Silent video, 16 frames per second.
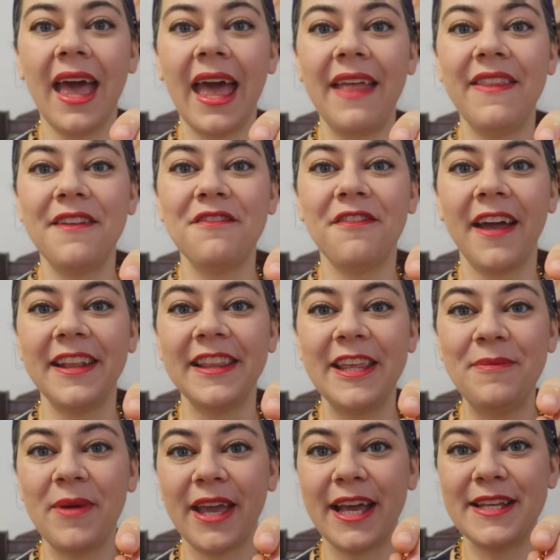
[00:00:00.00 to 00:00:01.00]
And then
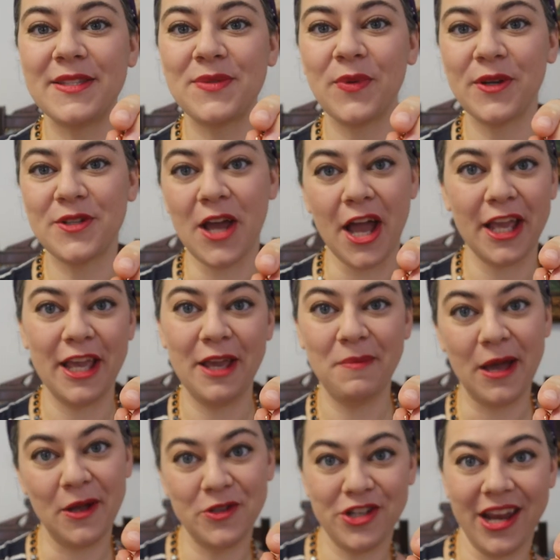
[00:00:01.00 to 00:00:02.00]
finally, because we're talking
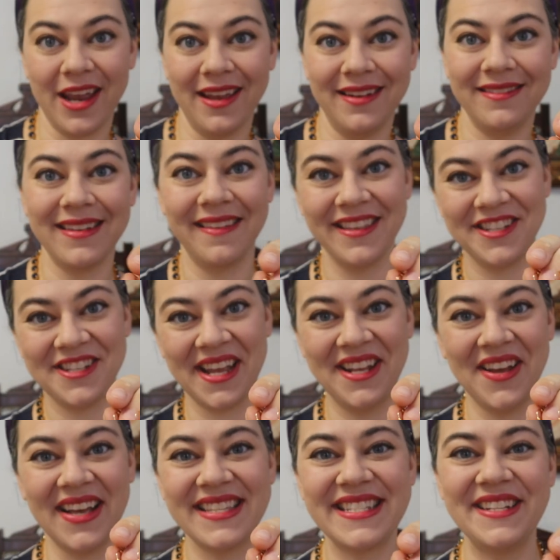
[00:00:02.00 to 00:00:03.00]
about Jane and the Jane
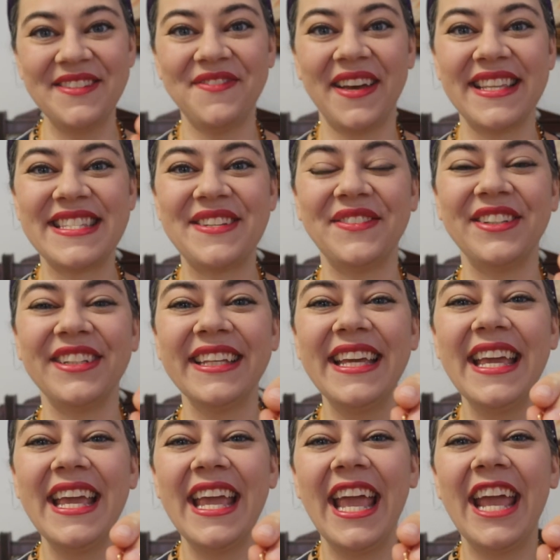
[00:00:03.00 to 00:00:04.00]
Austen Festival,
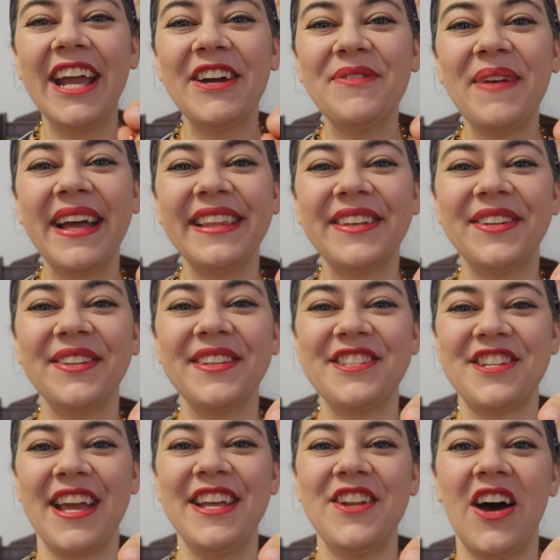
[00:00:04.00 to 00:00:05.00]
here are my little
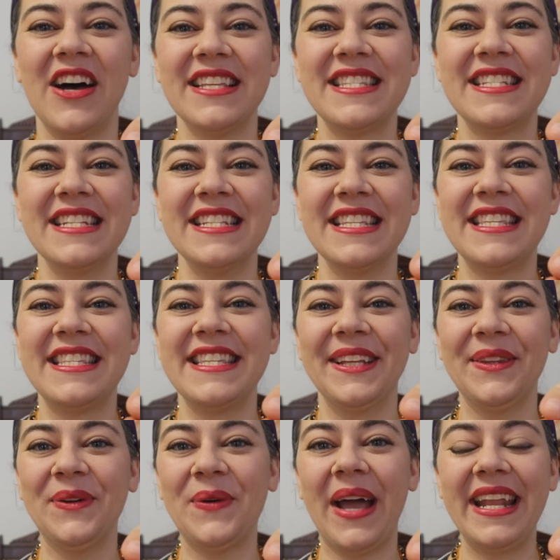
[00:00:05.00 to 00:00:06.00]
Jane Austen
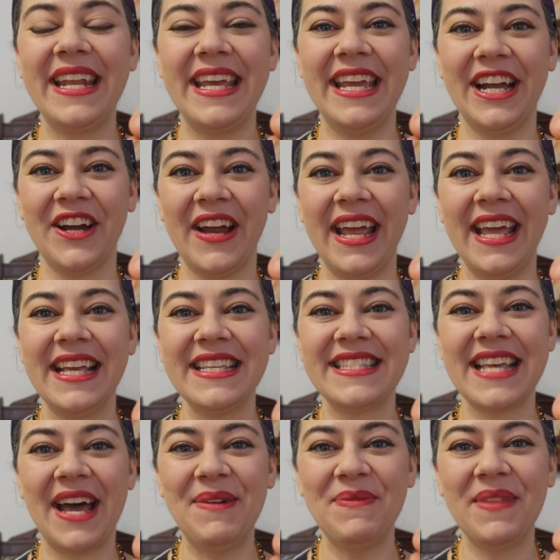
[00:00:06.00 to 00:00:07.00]
silhouette earrings
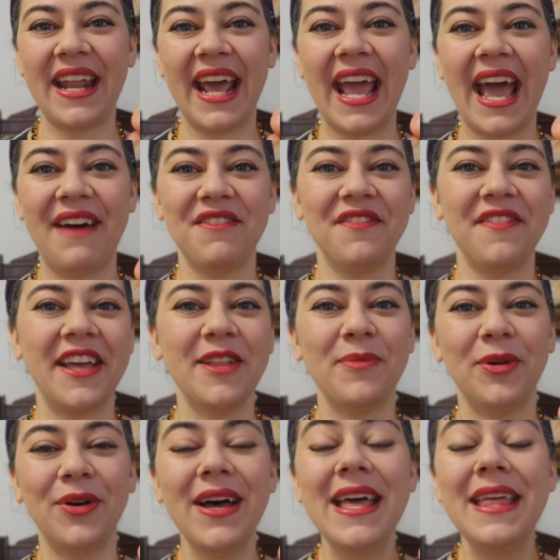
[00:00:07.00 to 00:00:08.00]
that I have
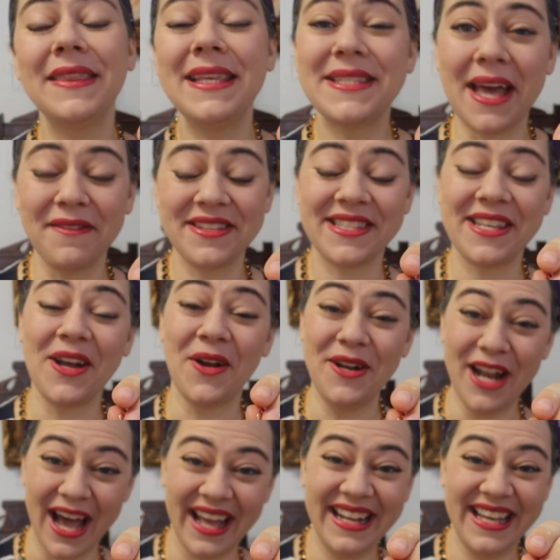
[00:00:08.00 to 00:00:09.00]
available. These obviously are
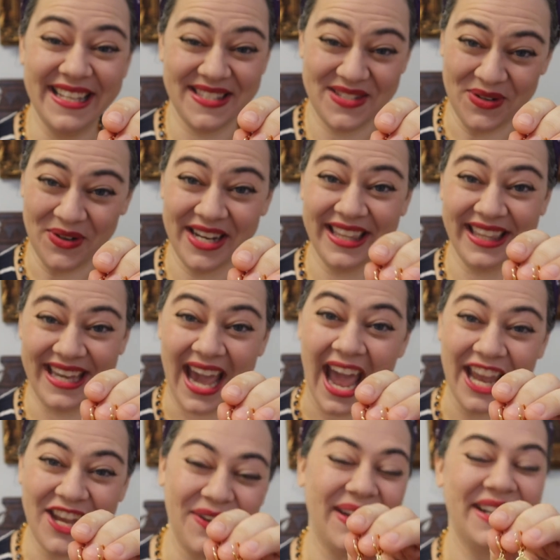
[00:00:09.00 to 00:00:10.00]
not historically
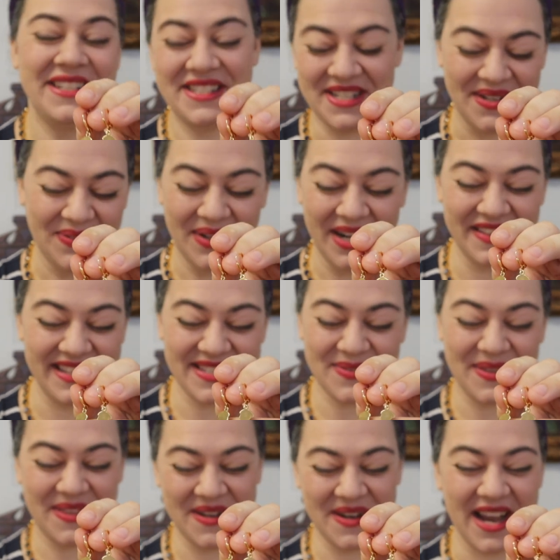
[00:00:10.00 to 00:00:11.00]
accurate. Don't wear these
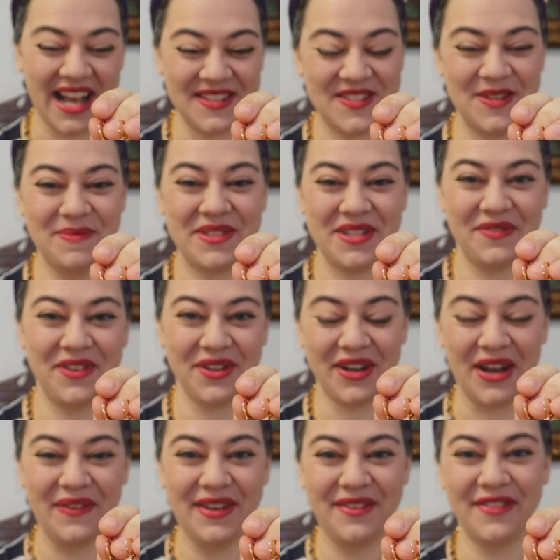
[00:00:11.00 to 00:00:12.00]
with your costumes if you're
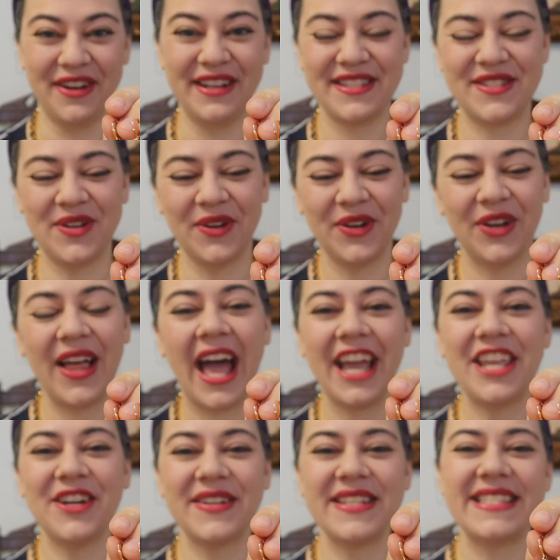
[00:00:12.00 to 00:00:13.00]
going for historical
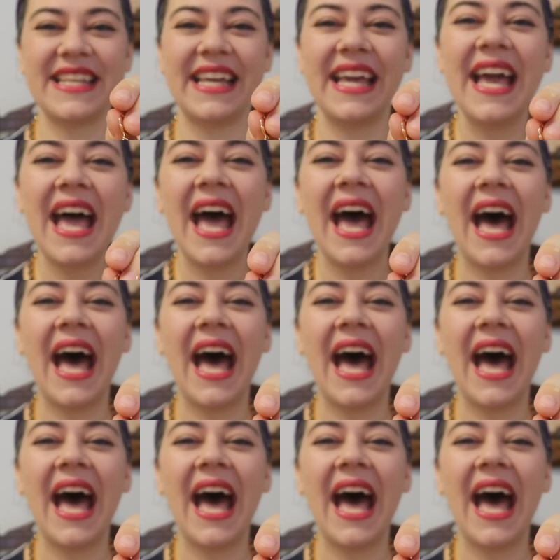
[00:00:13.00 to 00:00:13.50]
accuracy.